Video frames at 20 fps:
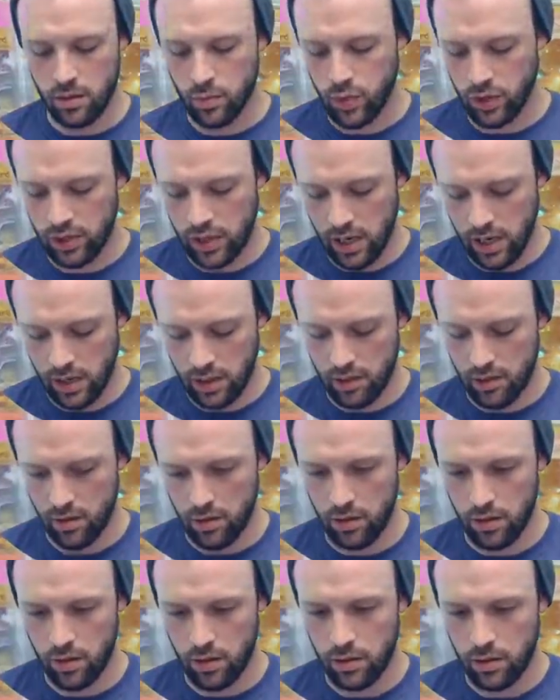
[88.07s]
Put that
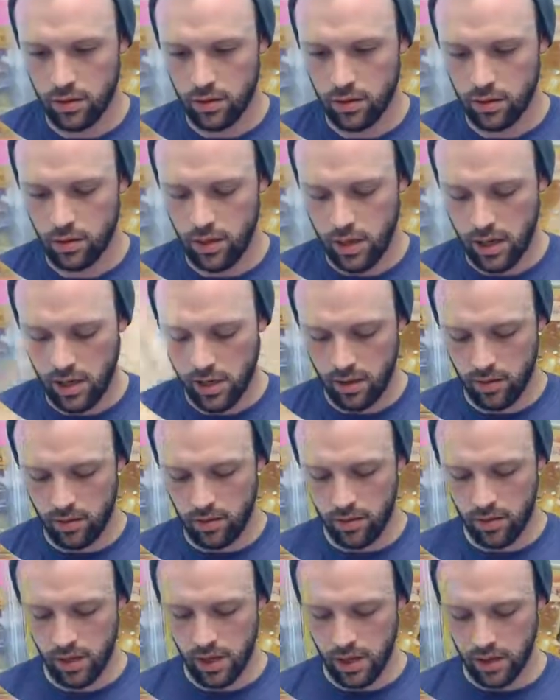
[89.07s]
guy
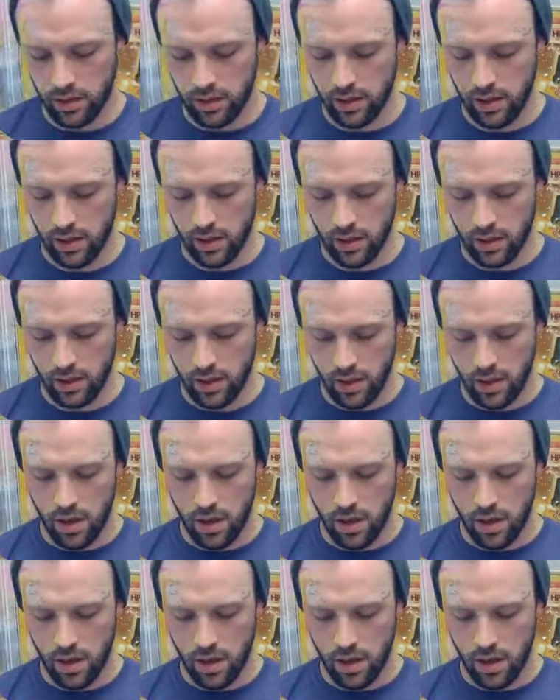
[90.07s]
right there.